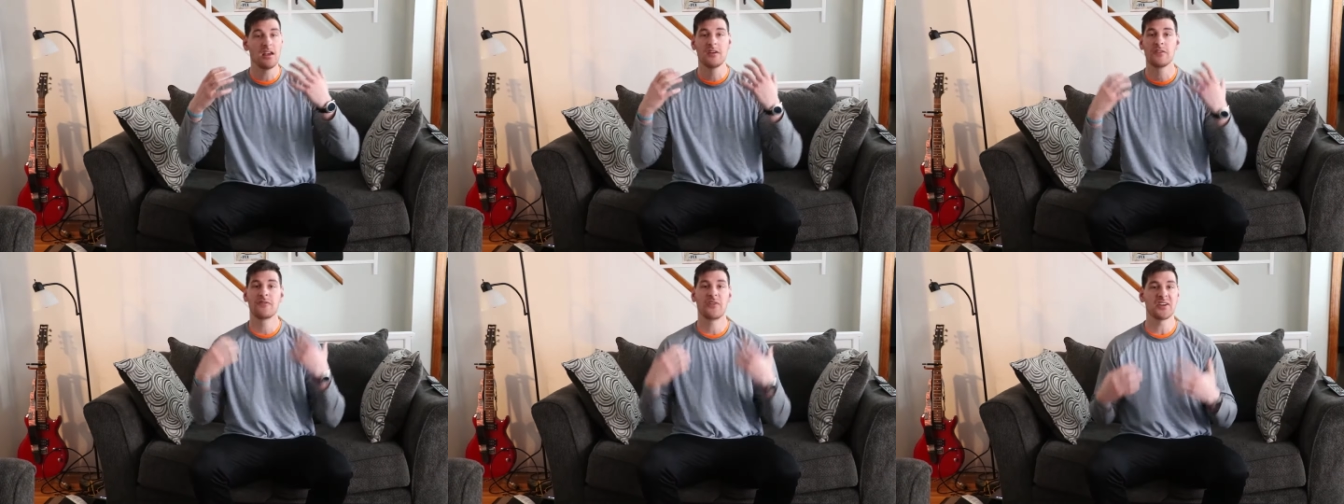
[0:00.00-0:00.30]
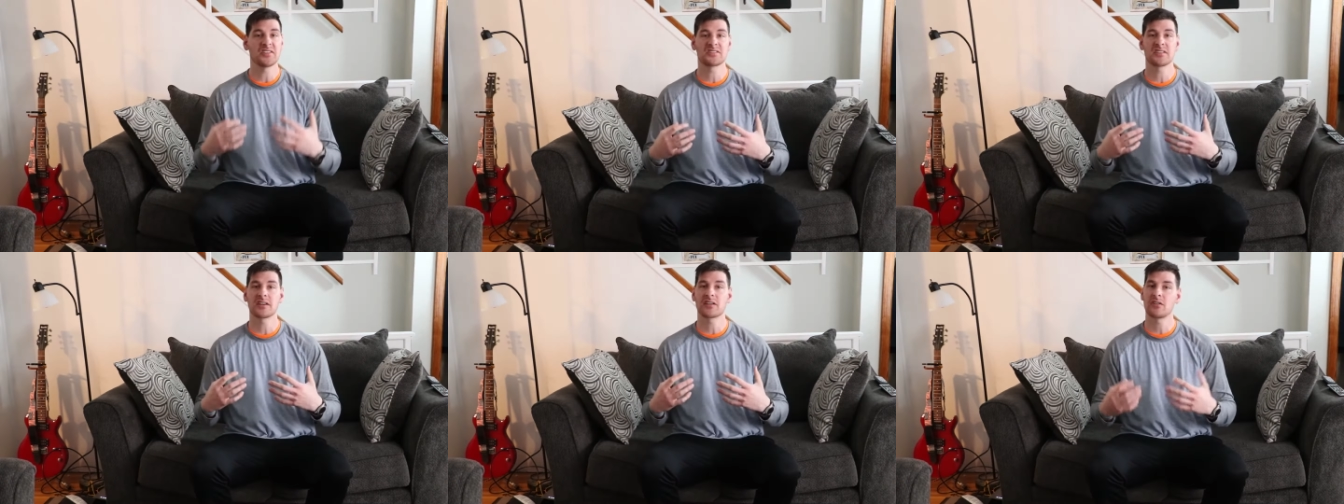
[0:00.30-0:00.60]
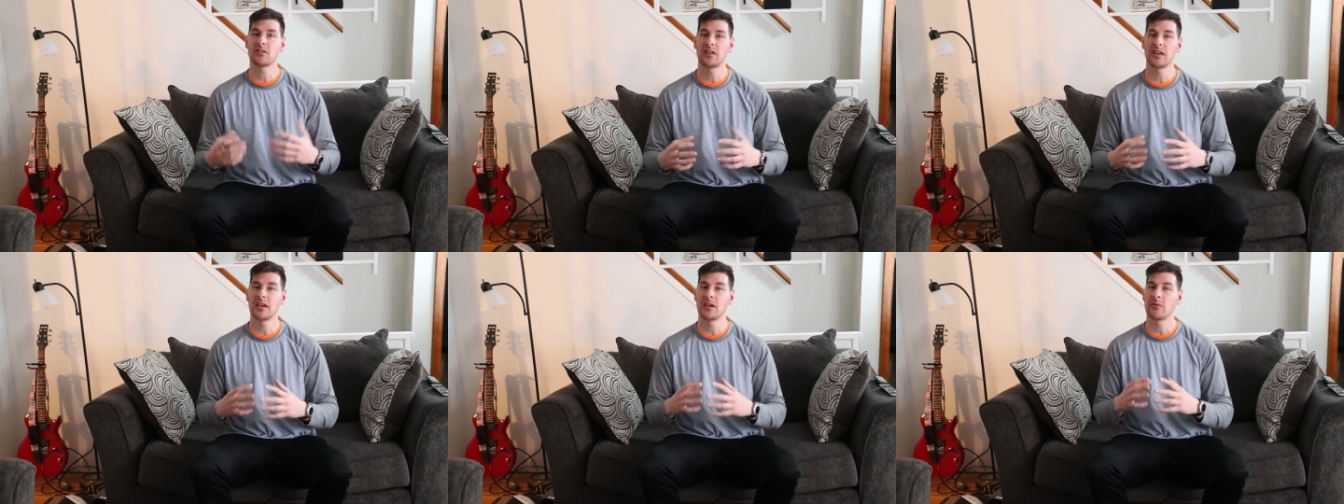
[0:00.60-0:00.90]

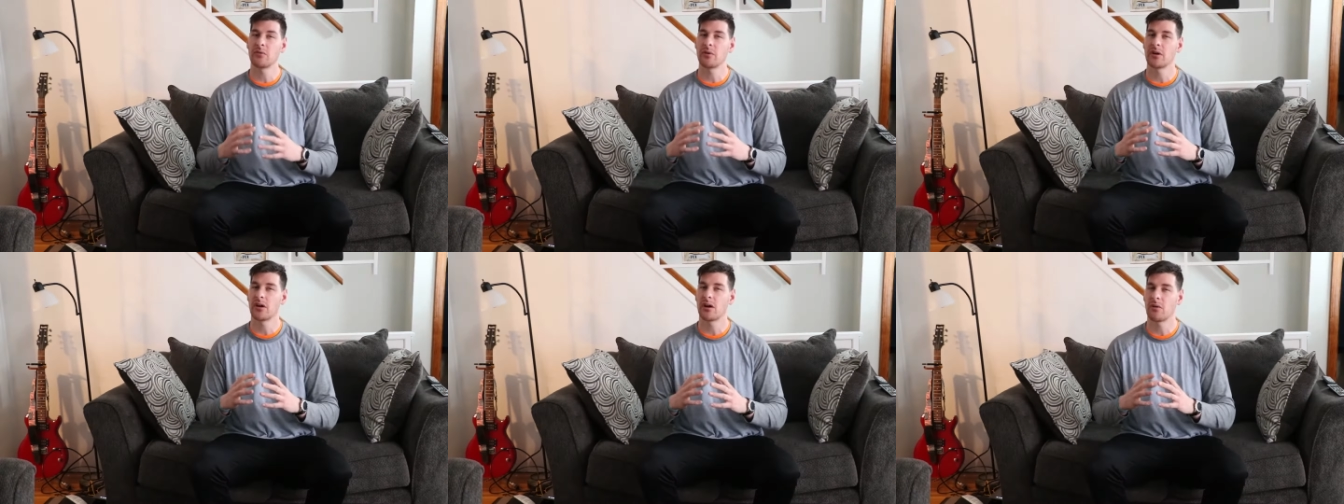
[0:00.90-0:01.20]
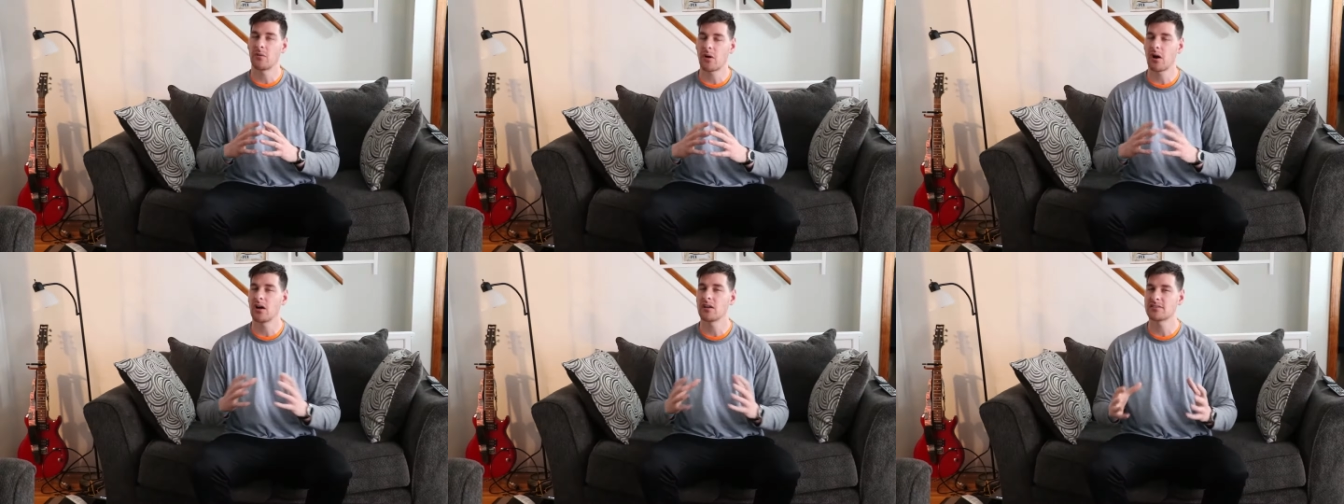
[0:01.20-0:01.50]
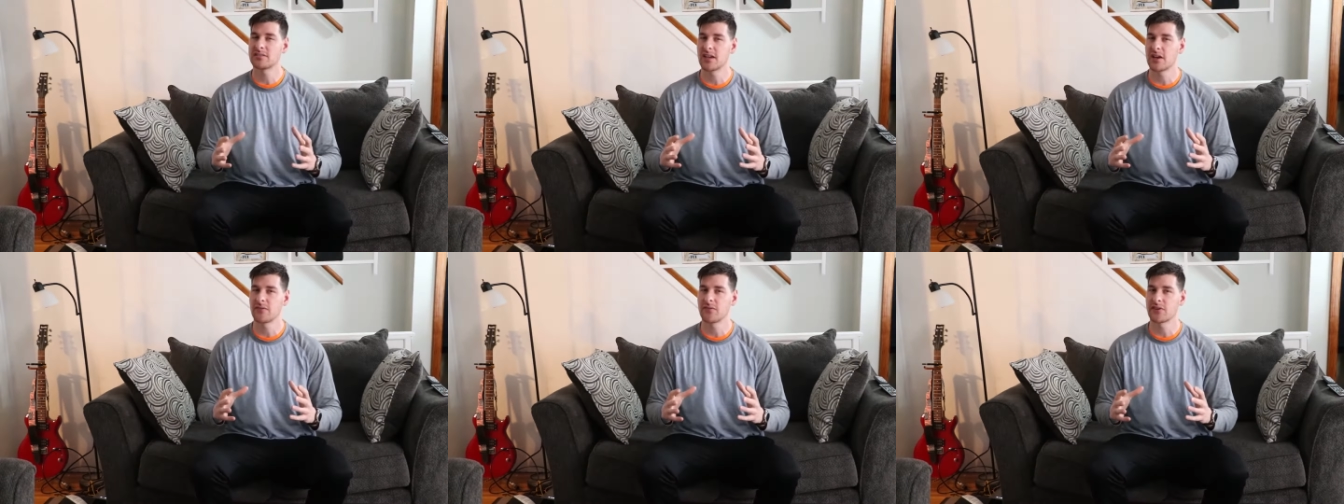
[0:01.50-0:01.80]
physically, we are, we're all
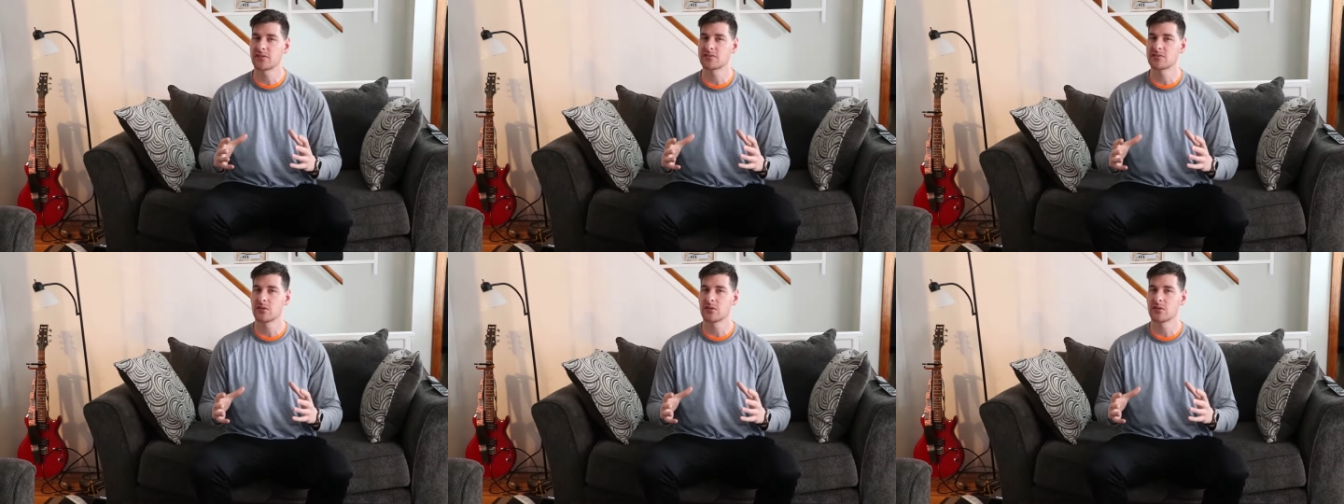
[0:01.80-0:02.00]
different.